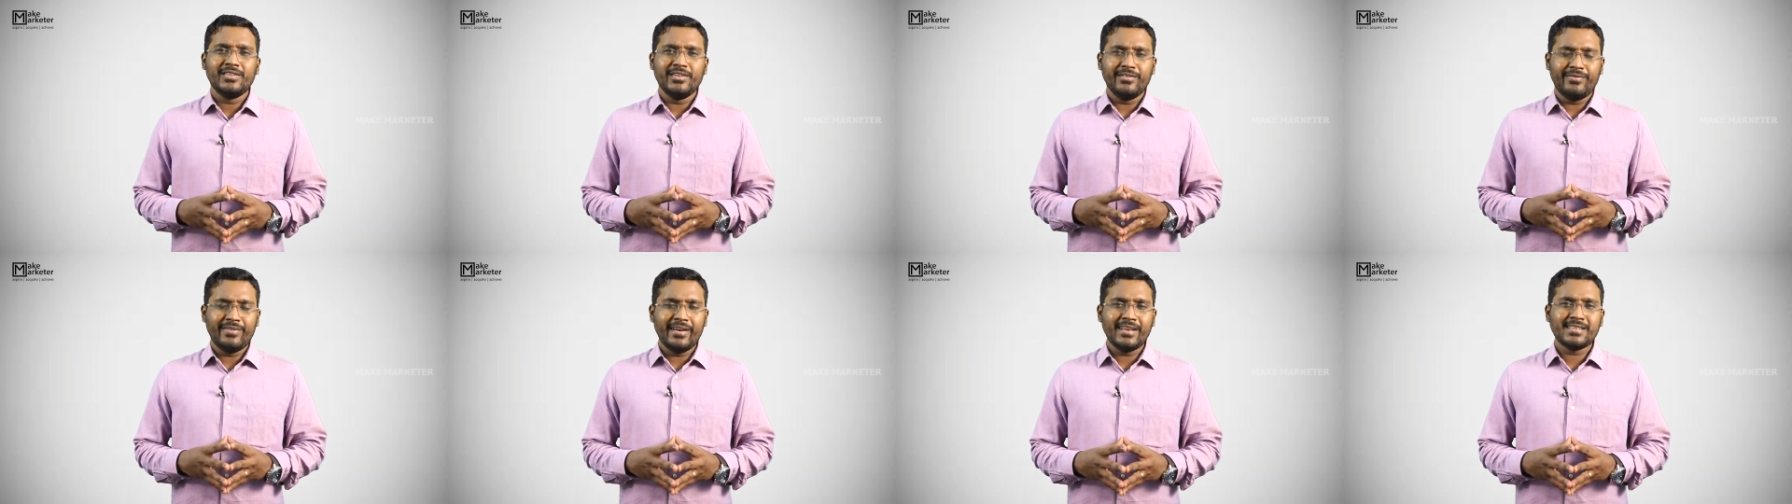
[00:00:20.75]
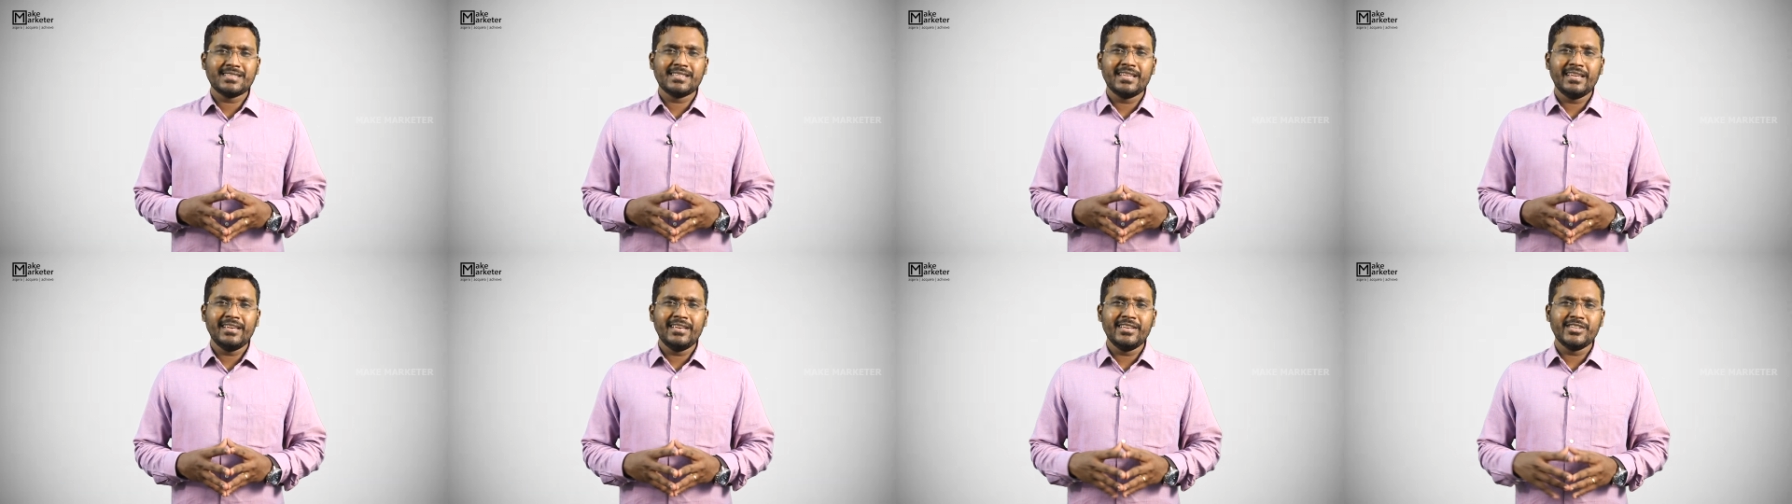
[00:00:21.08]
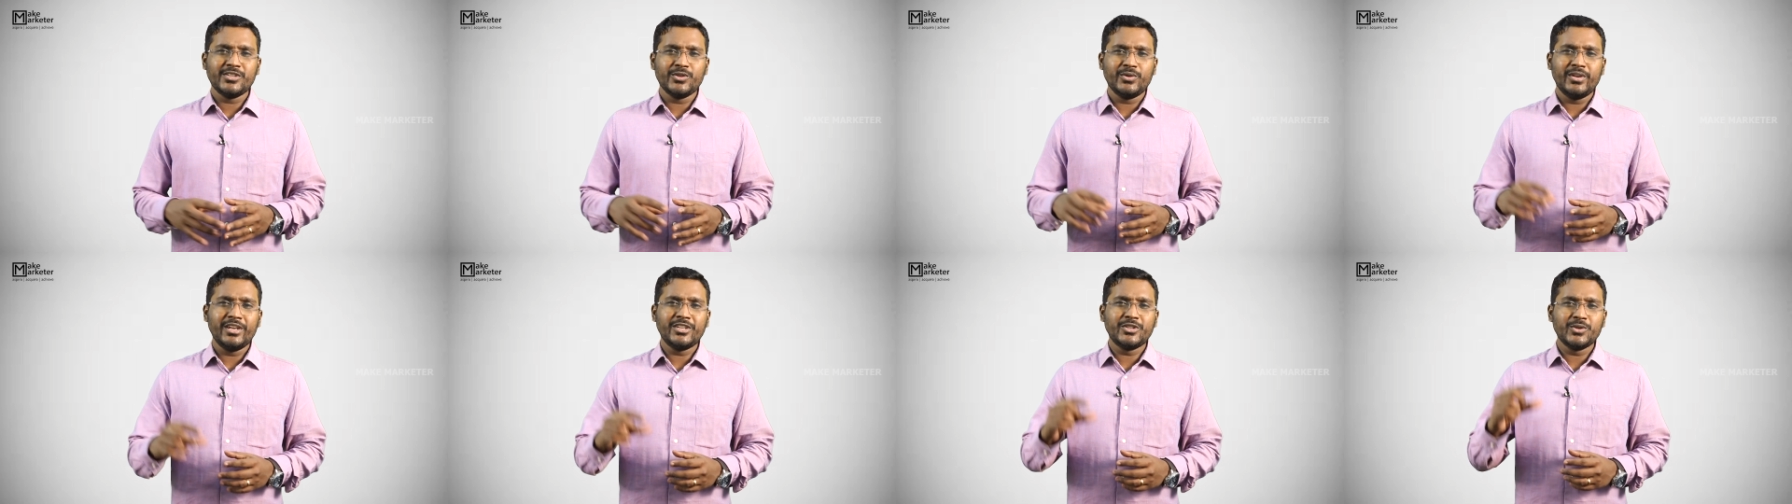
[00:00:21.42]
The first thing
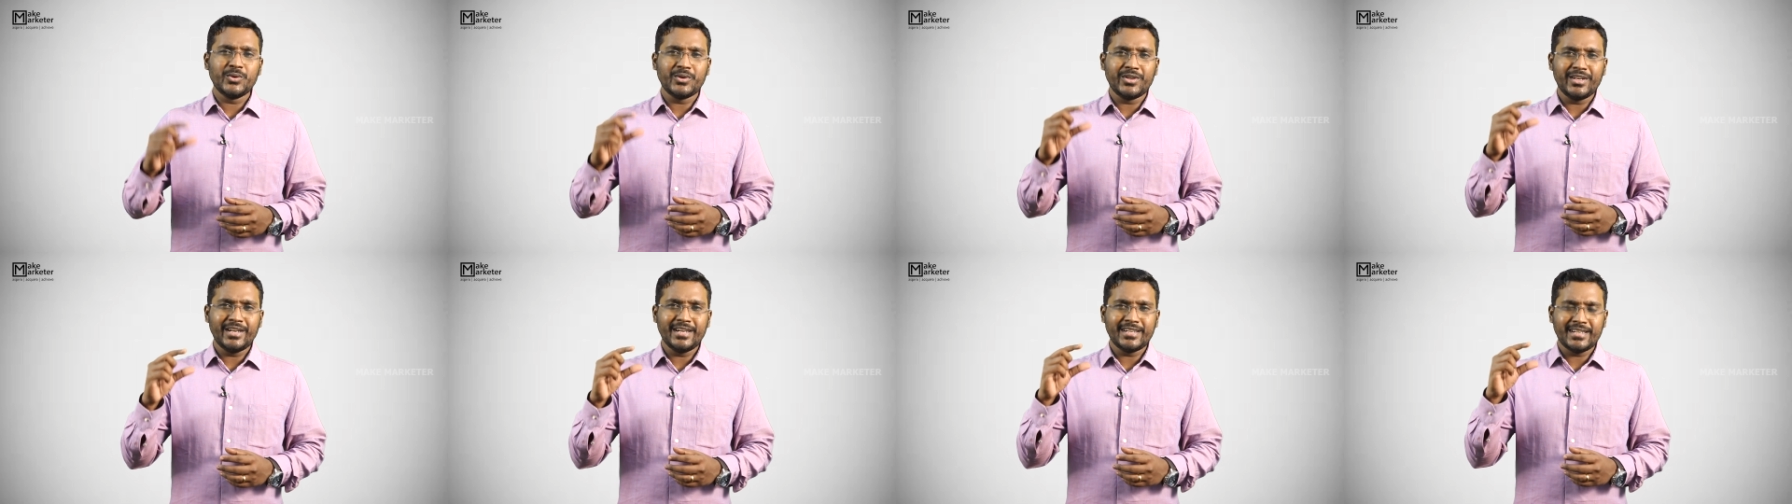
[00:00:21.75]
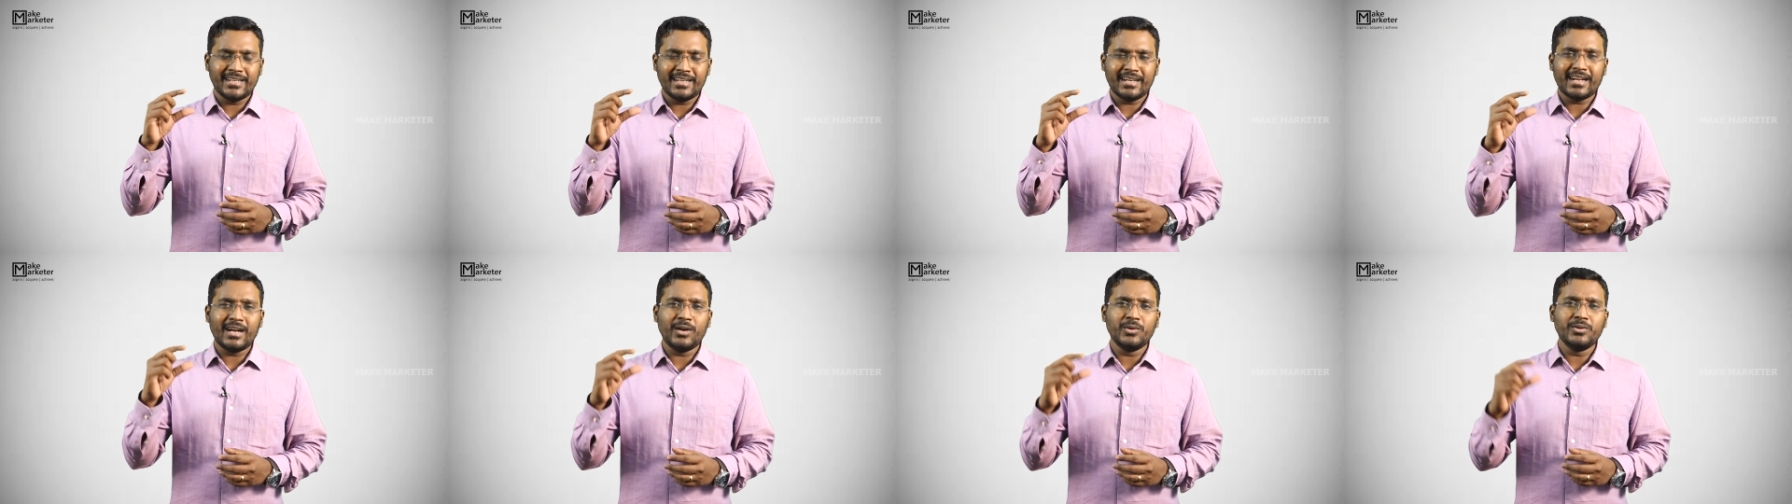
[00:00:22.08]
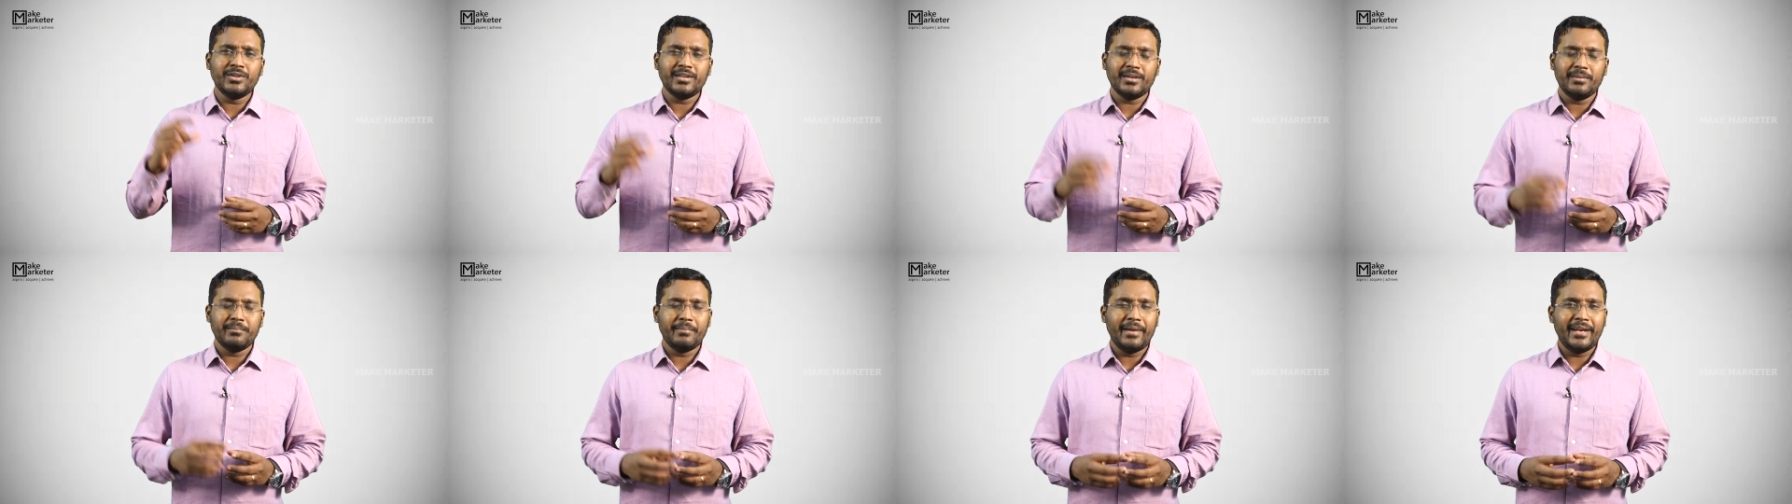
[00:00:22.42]
is you need to create an
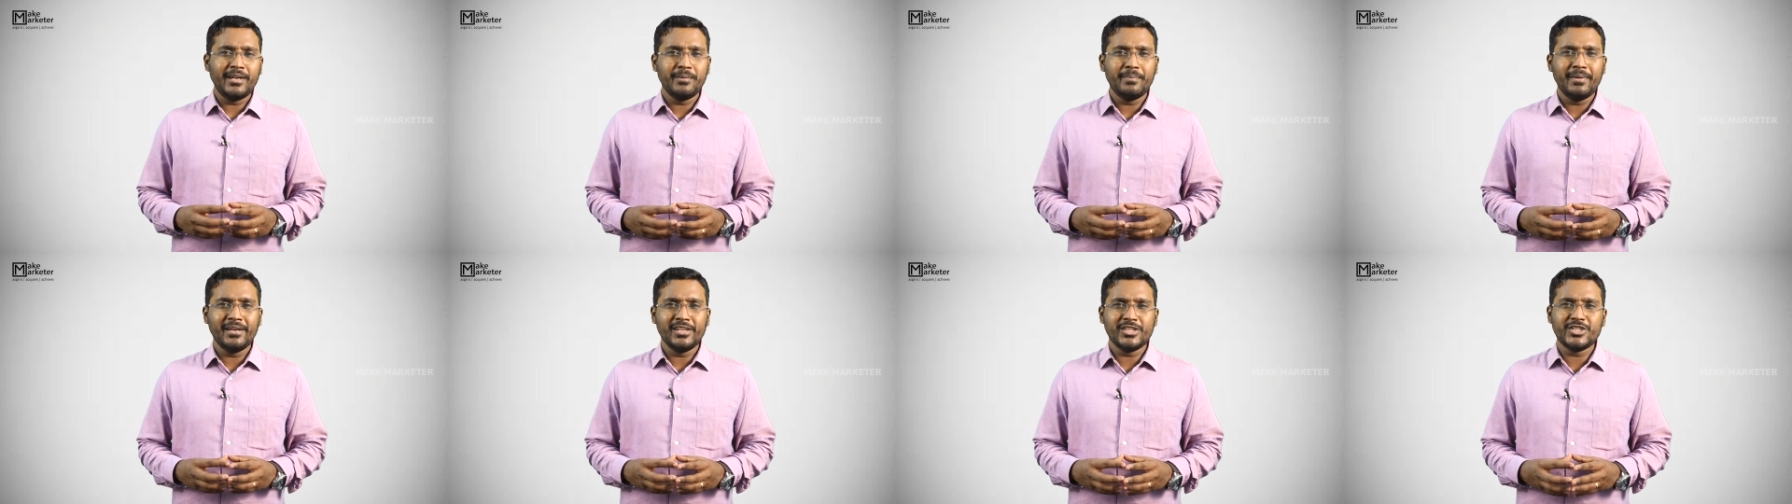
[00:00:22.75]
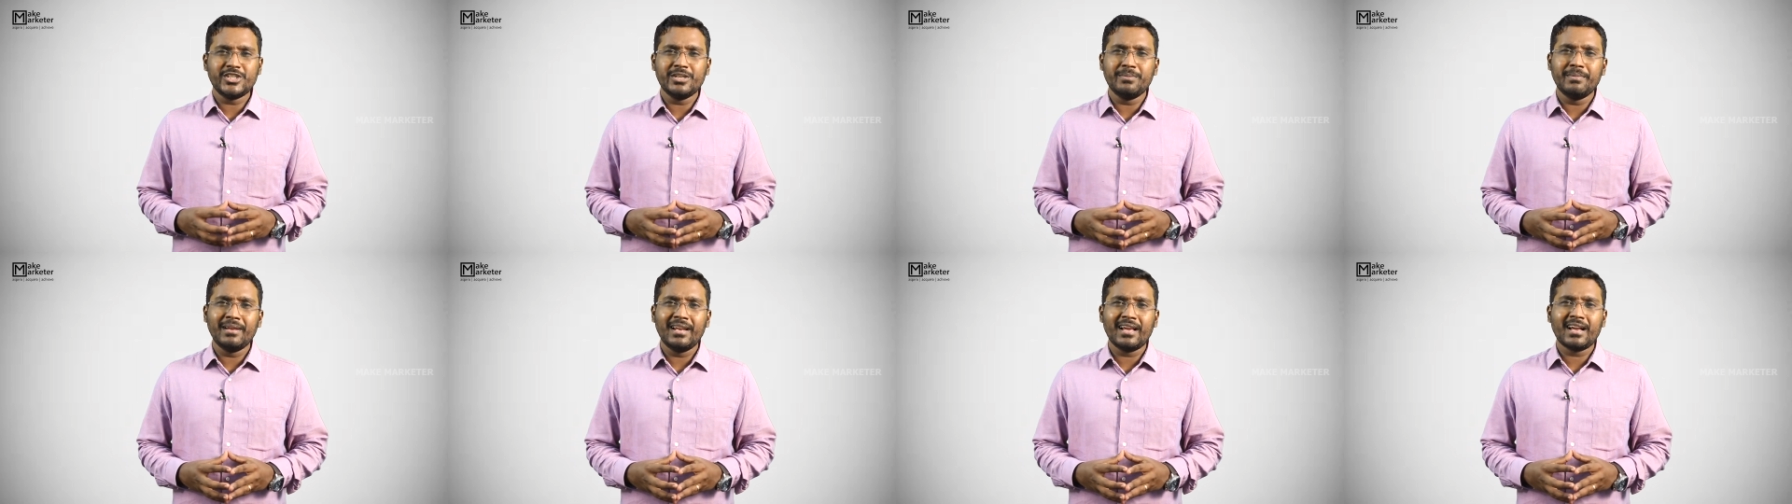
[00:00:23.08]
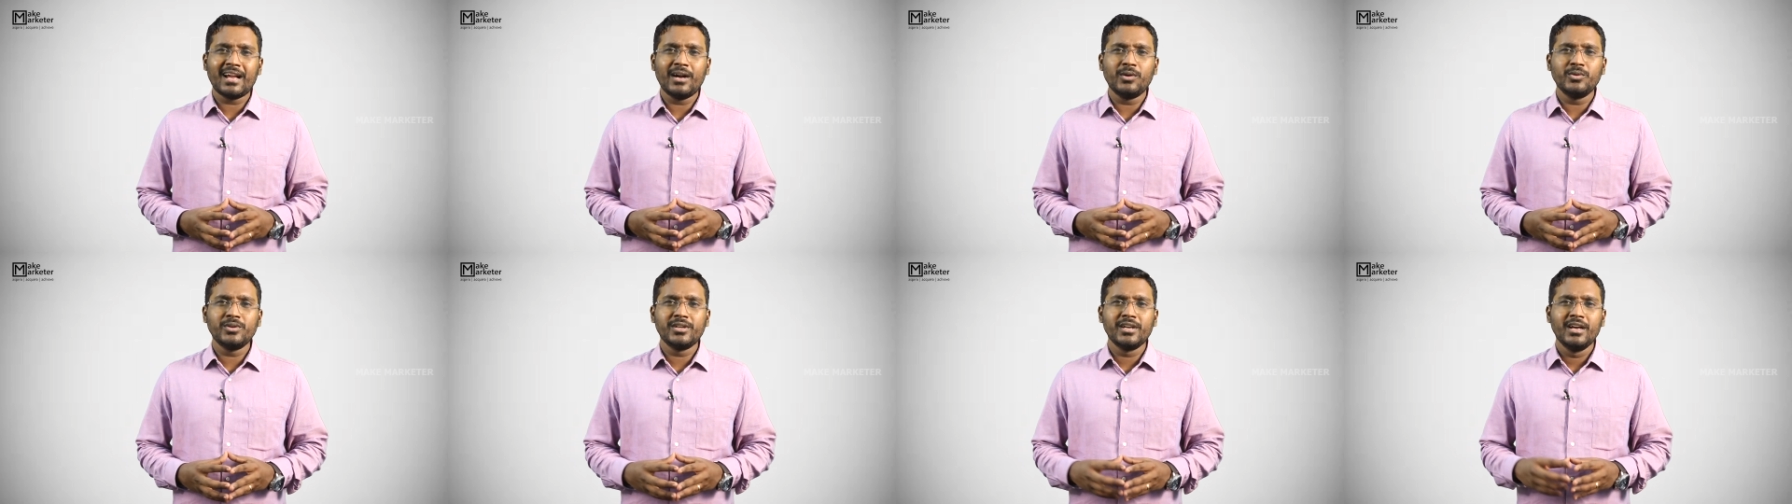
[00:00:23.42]
account, may it be a Gmail
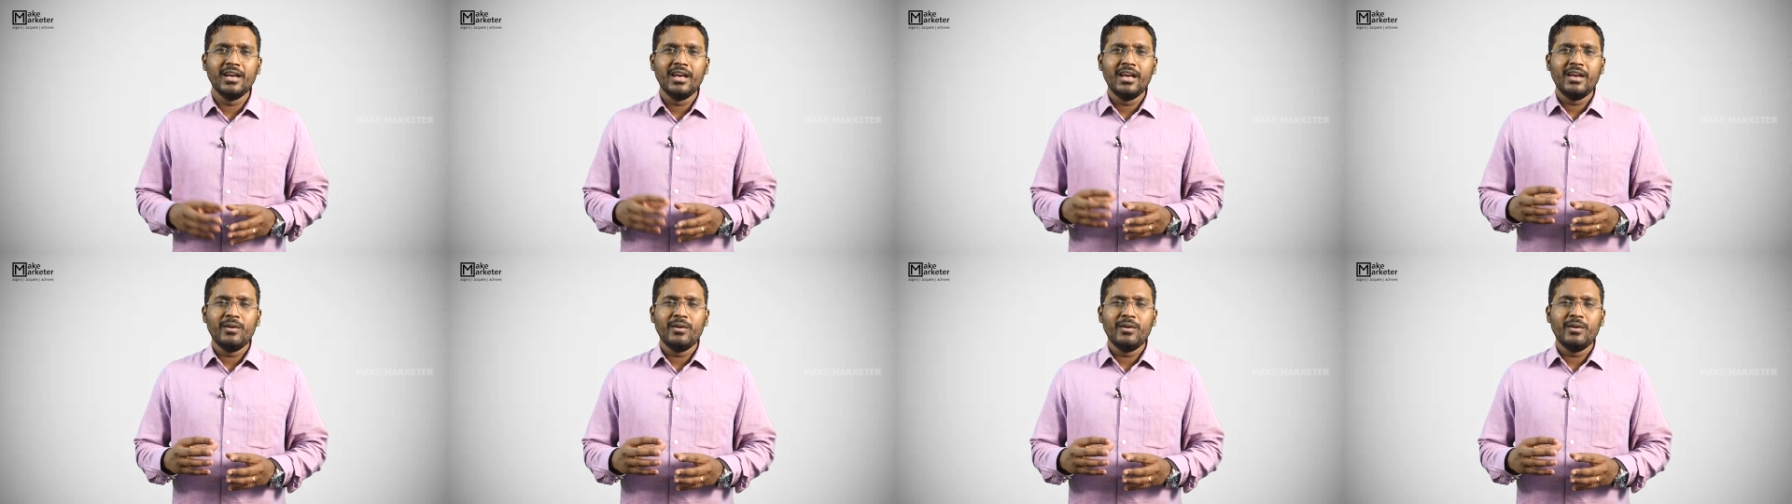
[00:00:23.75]
account.